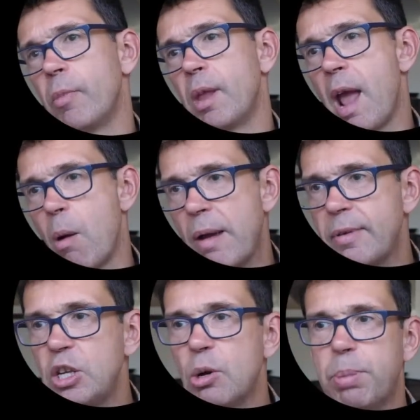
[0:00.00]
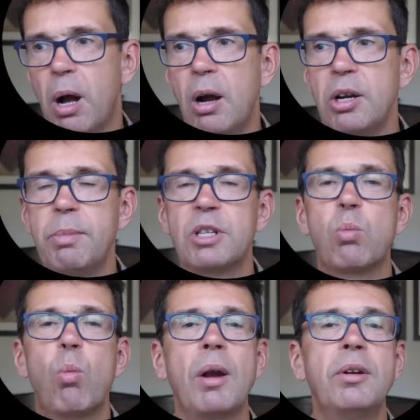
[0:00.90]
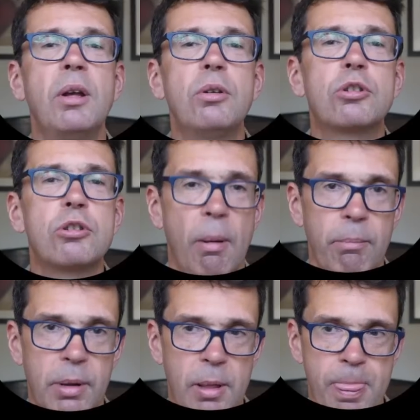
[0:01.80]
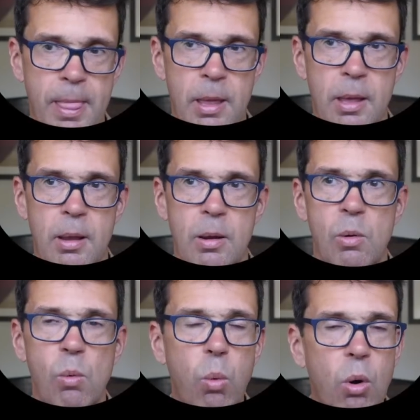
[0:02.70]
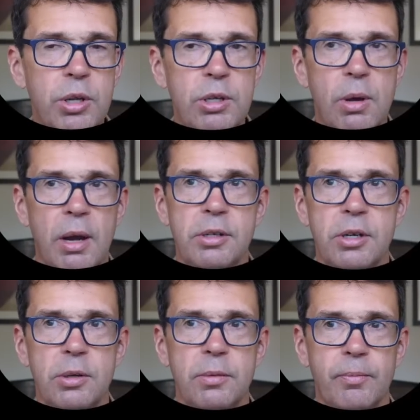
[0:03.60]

However, your partner bids 1 no trump. What are you going to do?